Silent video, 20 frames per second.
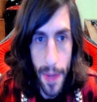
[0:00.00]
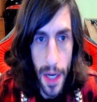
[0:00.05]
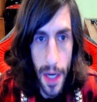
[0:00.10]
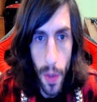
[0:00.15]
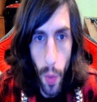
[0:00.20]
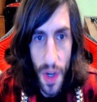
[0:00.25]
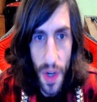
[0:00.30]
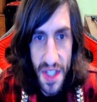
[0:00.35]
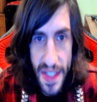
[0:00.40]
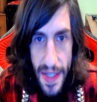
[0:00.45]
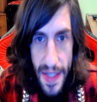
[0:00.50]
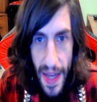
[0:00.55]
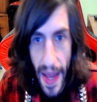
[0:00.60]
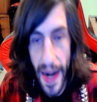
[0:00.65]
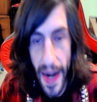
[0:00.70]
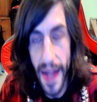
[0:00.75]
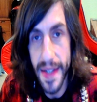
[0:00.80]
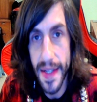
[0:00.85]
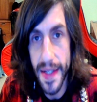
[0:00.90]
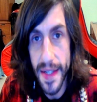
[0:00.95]
once again,
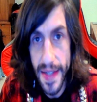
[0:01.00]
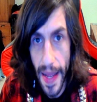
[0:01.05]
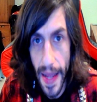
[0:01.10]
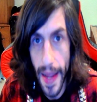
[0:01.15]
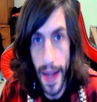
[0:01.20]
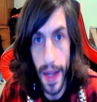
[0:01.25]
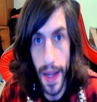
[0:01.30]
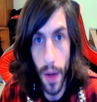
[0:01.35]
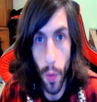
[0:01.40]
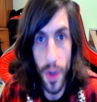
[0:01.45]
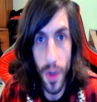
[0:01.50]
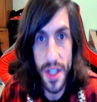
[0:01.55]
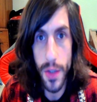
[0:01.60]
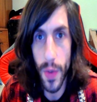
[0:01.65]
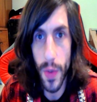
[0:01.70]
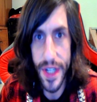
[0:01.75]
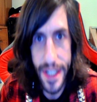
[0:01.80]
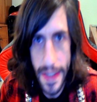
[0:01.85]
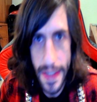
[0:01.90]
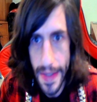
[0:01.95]
and today we're
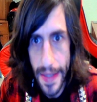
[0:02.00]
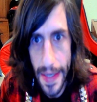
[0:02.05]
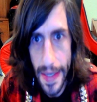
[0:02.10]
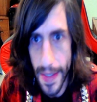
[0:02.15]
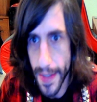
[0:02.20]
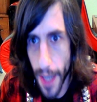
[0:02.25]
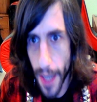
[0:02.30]
switching things